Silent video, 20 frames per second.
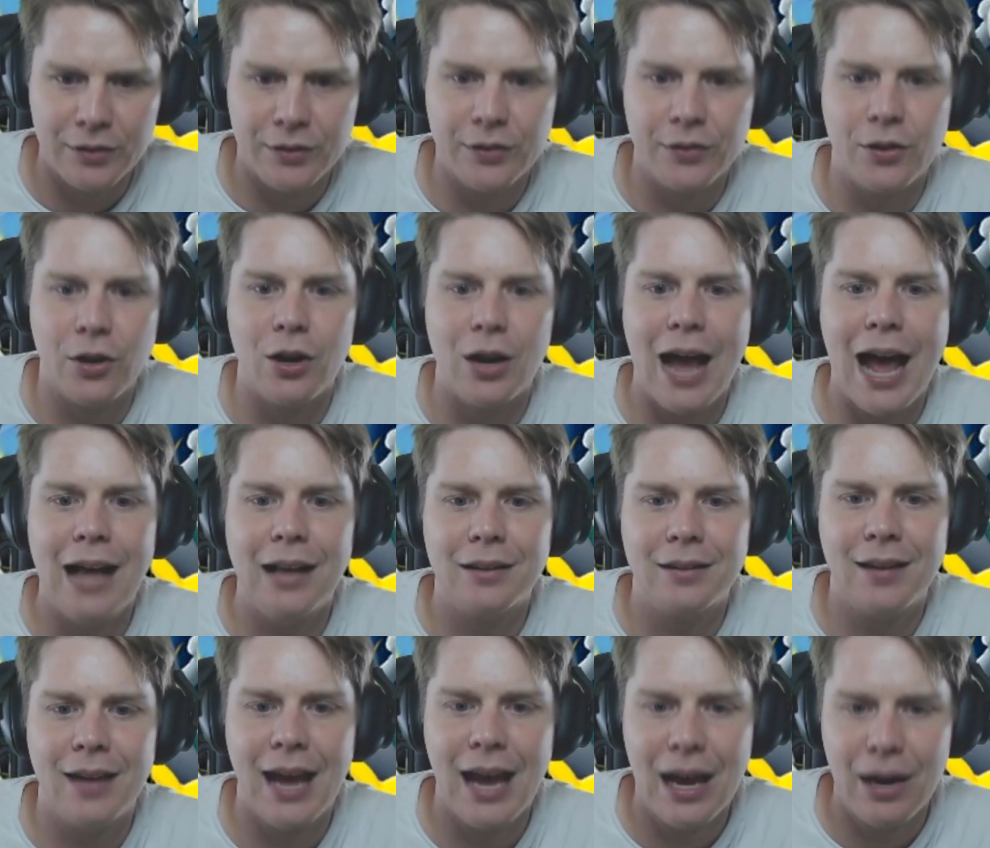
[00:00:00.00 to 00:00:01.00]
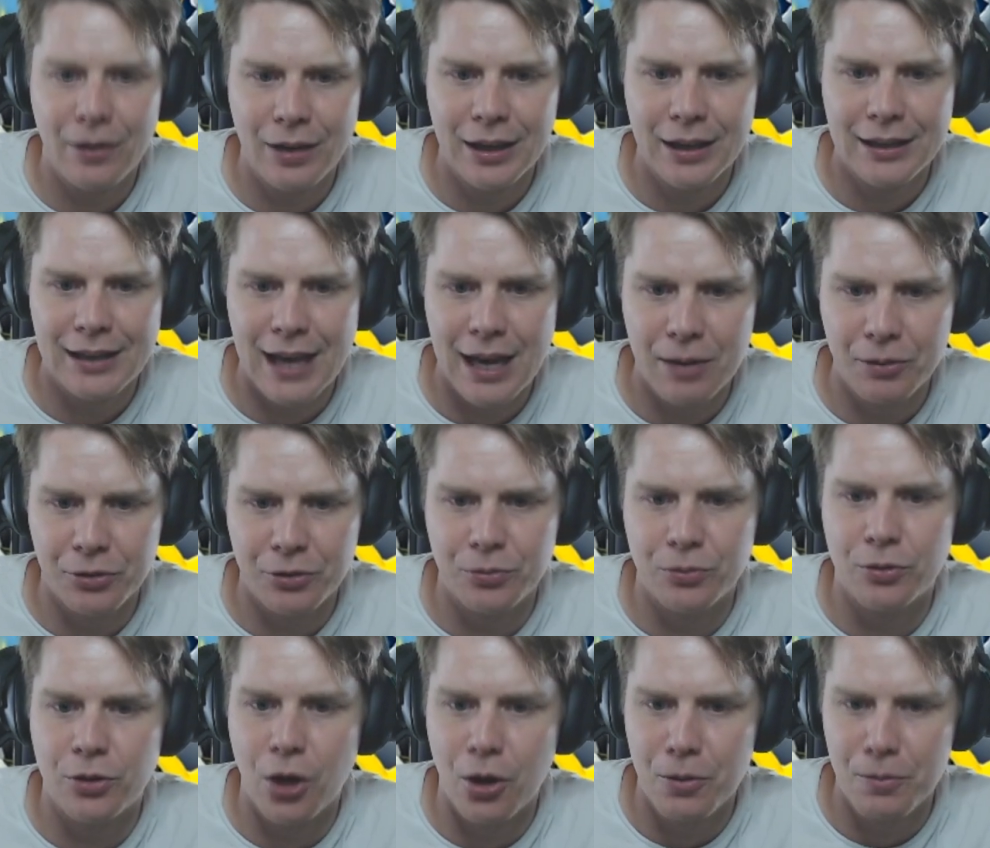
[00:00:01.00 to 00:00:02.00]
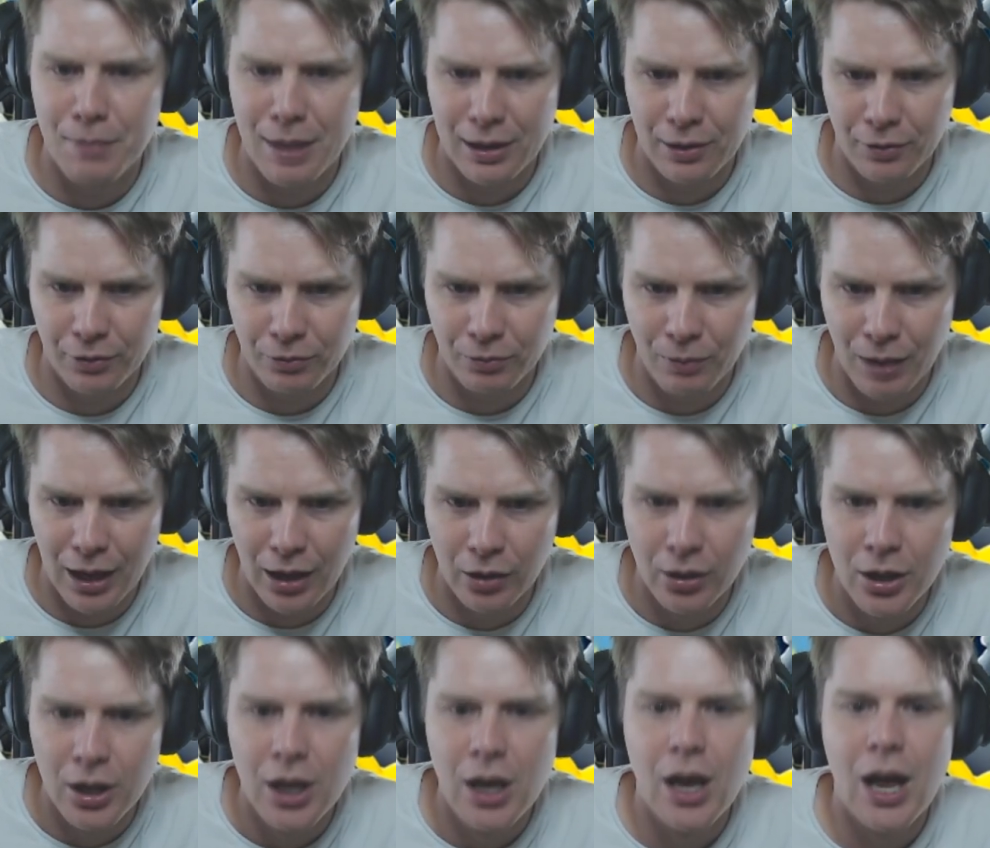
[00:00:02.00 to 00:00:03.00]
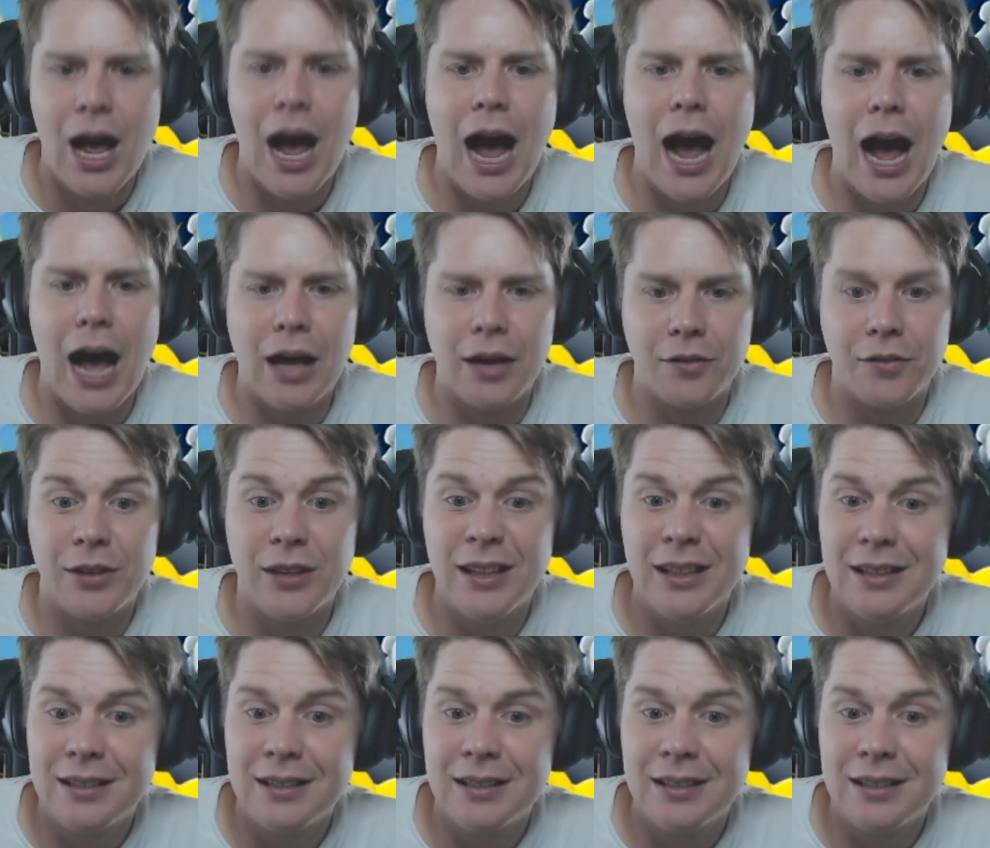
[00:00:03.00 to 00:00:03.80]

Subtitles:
She's got Altaria there, which will go Mega as well. She